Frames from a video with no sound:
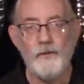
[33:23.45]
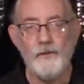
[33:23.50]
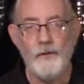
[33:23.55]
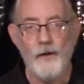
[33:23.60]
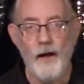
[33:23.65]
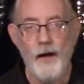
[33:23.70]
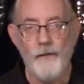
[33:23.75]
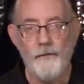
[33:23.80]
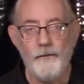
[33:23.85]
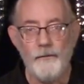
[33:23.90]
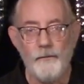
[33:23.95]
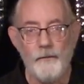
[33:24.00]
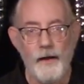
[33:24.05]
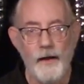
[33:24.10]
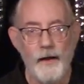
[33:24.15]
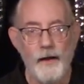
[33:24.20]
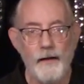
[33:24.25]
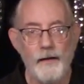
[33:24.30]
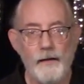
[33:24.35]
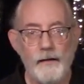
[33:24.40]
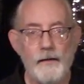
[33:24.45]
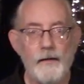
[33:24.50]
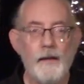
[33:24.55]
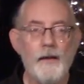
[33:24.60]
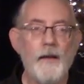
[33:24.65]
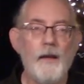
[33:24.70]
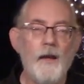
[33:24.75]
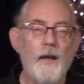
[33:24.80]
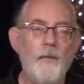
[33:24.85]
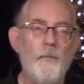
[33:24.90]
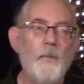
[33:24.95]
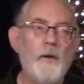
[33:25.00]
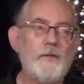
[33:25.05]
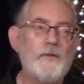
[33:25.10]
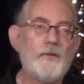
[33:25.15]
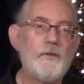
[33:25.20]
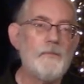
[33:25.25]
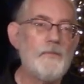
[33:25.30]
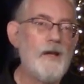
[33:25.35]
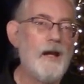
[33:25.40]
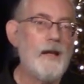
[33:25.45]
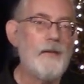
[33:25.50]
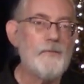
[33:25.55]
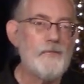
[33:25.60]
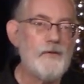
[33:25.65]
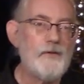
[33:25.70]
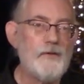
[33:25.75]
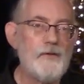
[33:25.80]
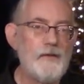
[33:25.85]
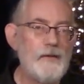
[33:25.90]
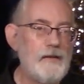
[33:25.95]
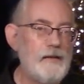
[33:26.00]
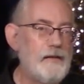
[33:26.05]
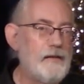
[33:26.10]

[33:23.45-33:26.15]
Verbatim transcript: software, but sometimes uh,